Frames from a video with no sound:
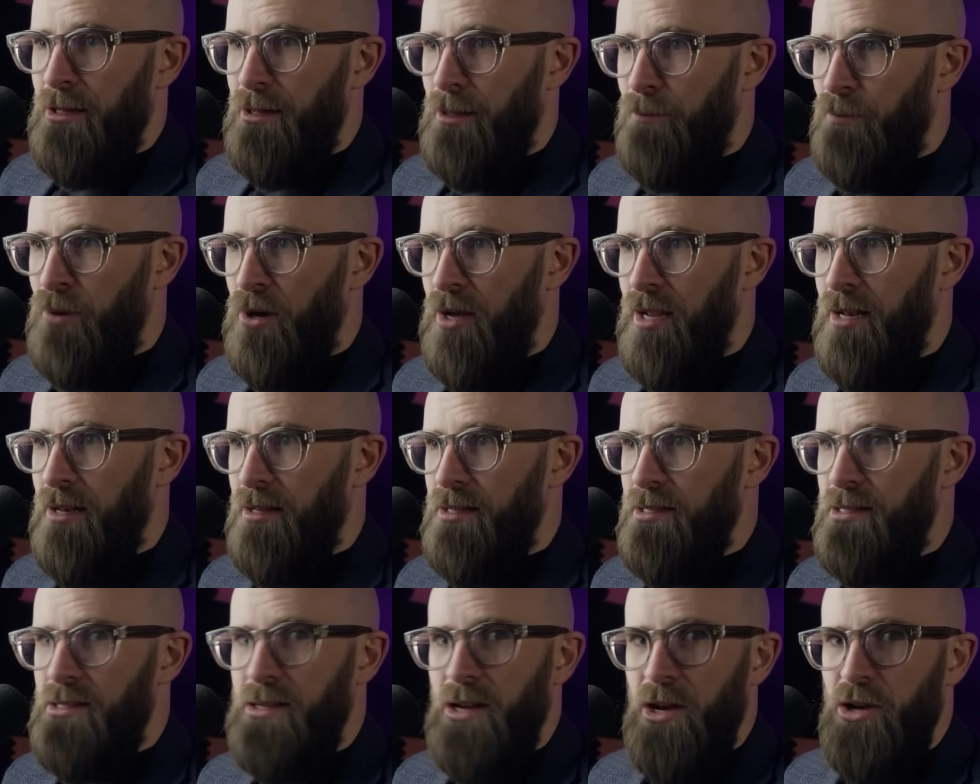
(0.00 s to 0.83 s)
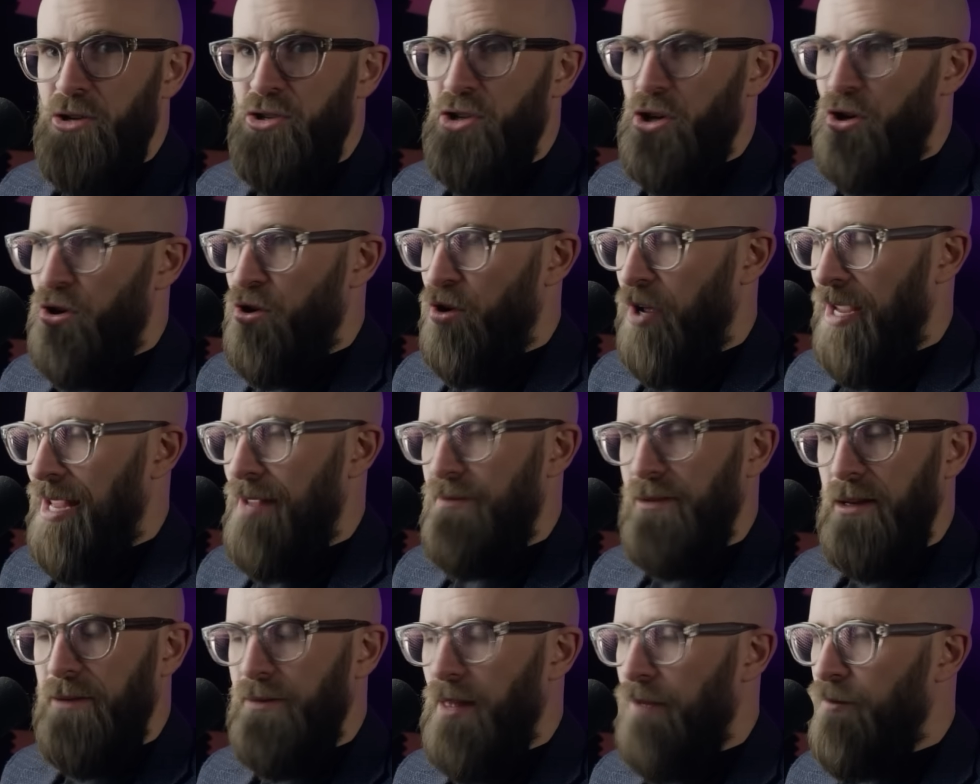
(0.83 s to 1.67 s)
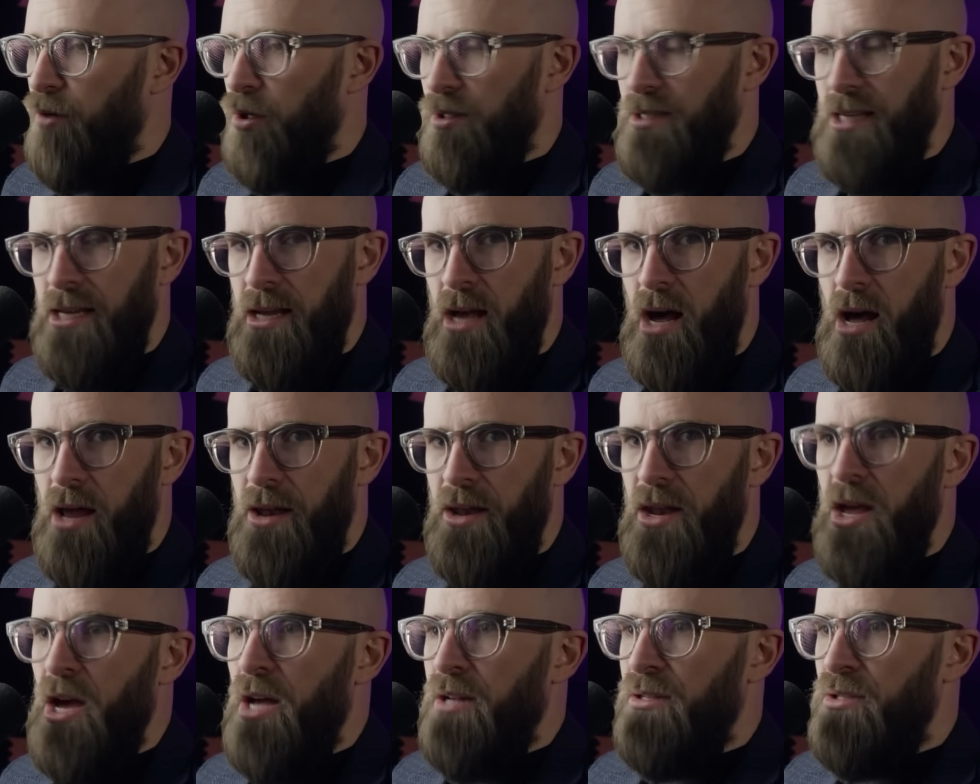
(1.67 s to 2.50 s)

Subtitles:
the pilots should not, even if they've got a gun,